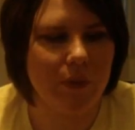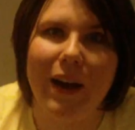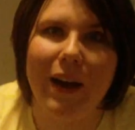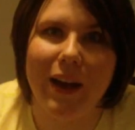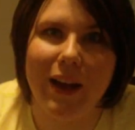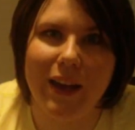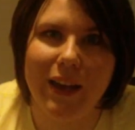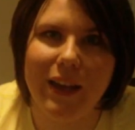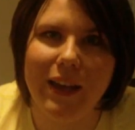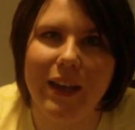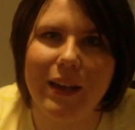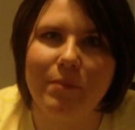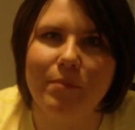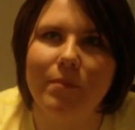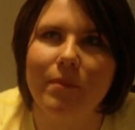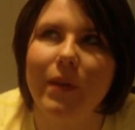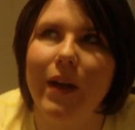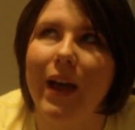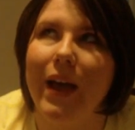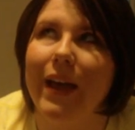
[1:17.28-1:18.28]

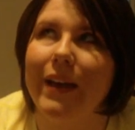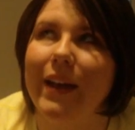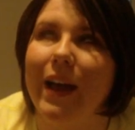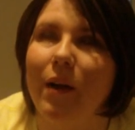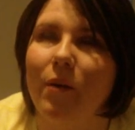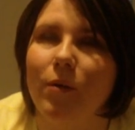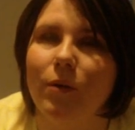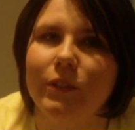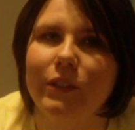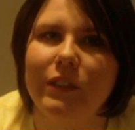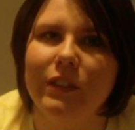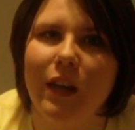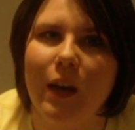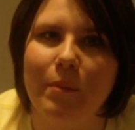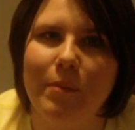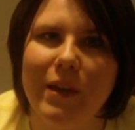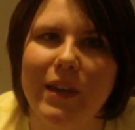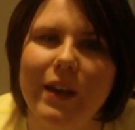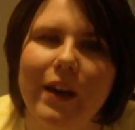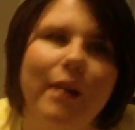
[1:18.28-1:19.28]
And how old is
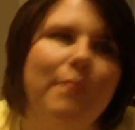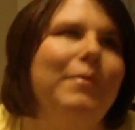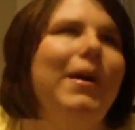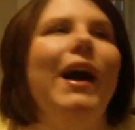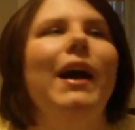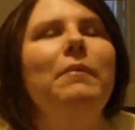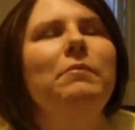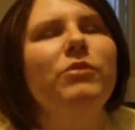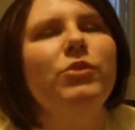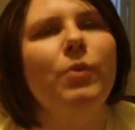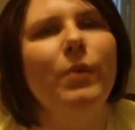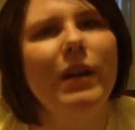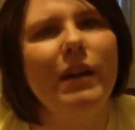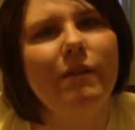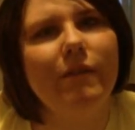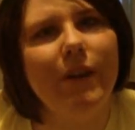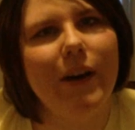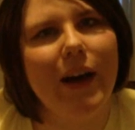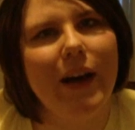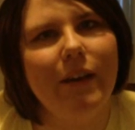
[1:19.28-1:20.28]
hubby? I'm
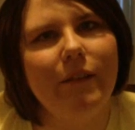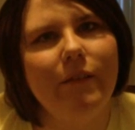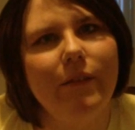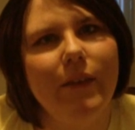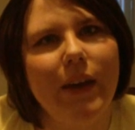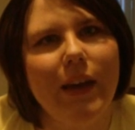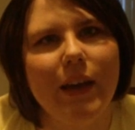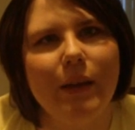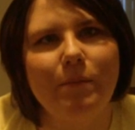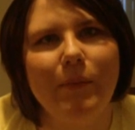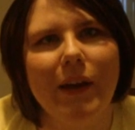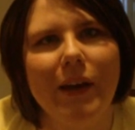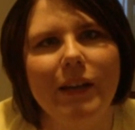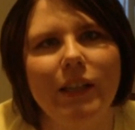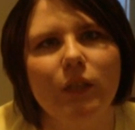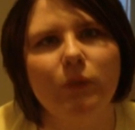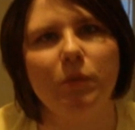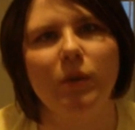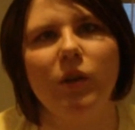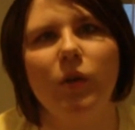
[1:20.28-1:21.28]
25 and my
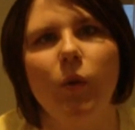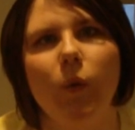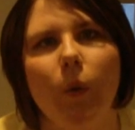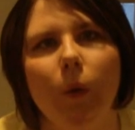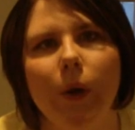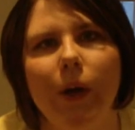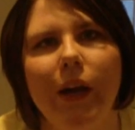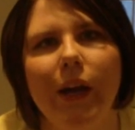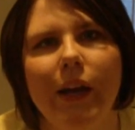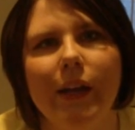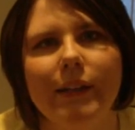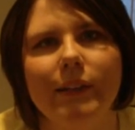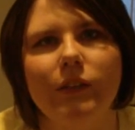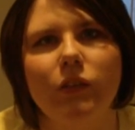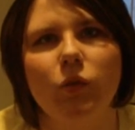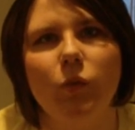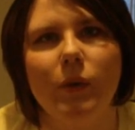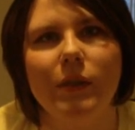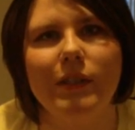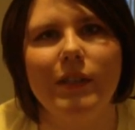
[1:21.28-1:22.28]
husband Corey is
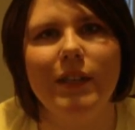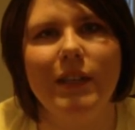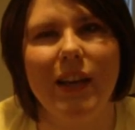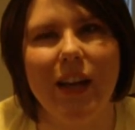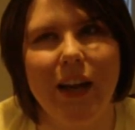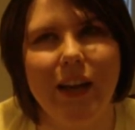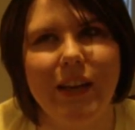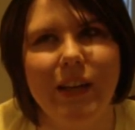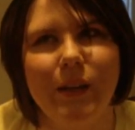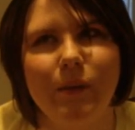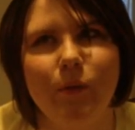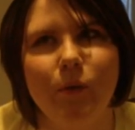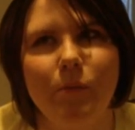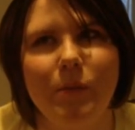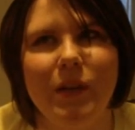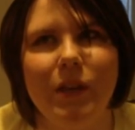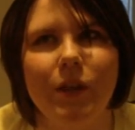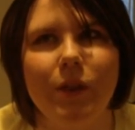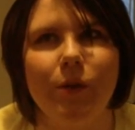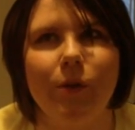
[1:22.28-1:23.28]
29. He will
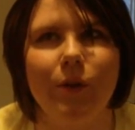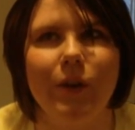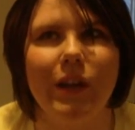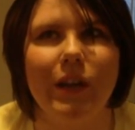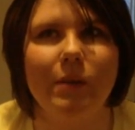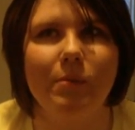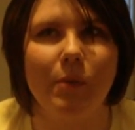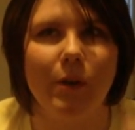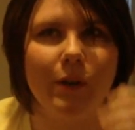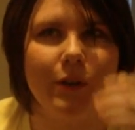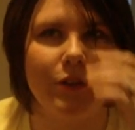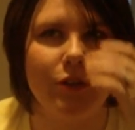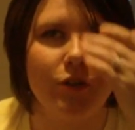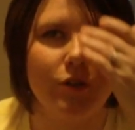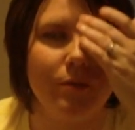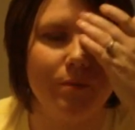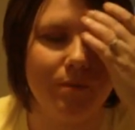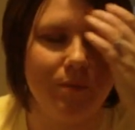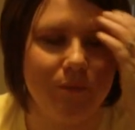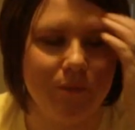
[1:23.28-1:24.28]
be 30 in
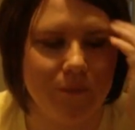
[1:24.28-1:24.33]
March.